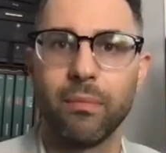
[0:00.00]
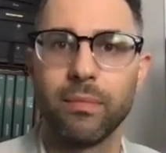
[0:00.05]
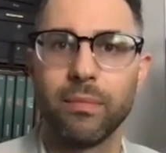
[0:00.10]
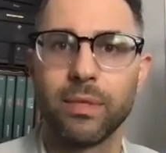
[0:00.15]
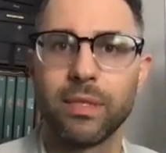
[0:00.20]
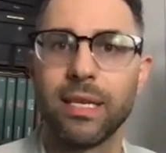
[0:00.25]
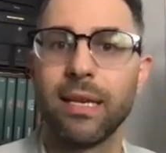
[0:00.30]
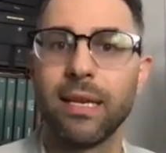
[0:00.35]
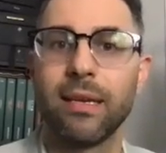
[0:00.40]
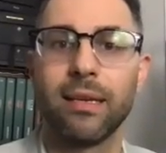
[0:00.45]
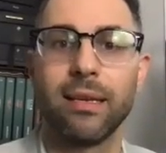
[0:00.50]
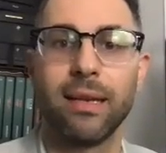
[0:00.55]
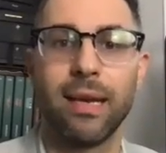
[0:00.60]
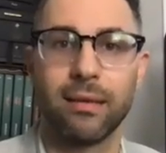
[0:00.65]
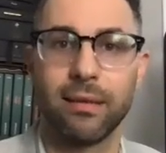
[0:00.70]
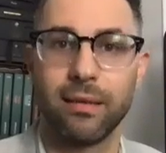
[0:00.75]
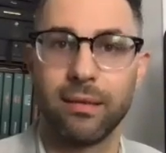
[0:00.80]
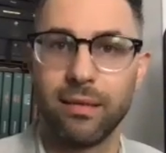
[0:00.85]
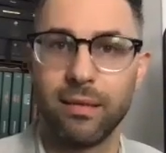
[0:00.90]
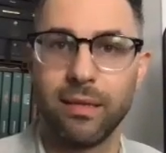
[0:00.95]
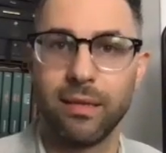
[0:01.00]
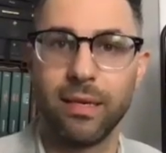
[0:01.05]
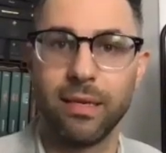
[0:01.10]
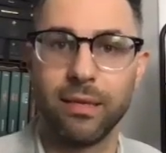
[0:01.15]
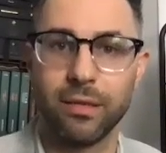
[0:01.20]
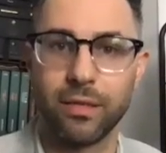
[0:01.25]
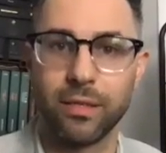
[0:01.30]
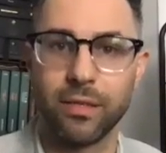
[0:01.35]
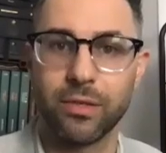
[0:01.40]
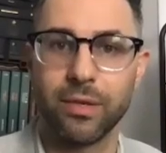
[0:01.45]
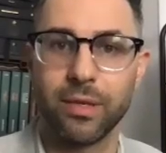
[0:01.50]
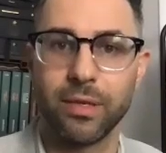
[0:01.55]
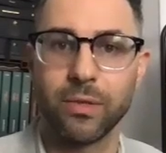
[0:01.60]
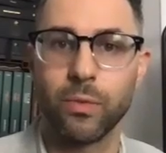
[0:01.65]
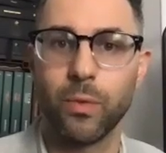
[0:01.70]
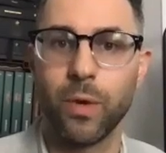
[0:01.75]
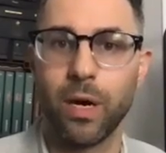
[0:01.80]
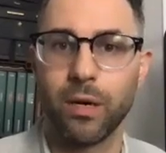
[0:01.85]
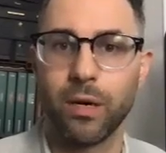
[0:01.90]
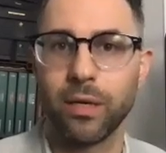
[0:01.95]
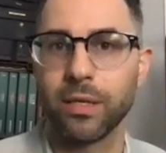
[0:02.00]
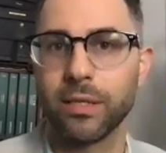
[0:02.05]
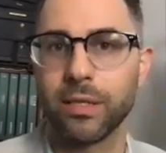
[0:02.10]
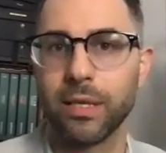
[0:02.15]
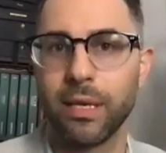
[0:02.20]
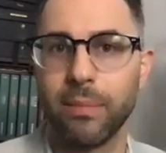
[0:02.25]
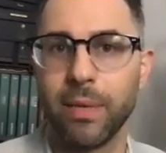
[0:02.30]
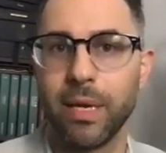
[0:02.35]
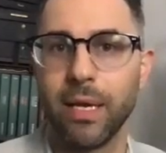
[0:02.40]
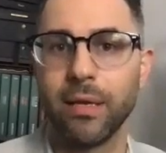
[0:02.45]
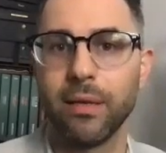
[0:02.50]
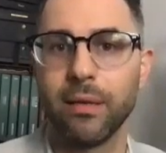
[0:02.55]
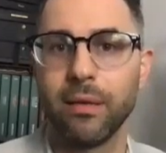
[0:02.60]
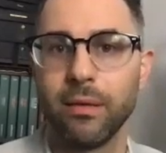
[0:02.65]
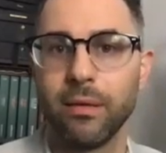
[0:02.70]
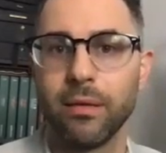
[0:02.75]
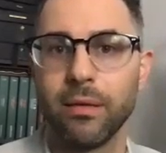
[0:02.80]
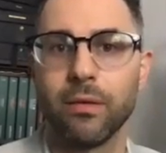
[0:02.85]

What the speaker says: stayed connected to the industry as well, because I made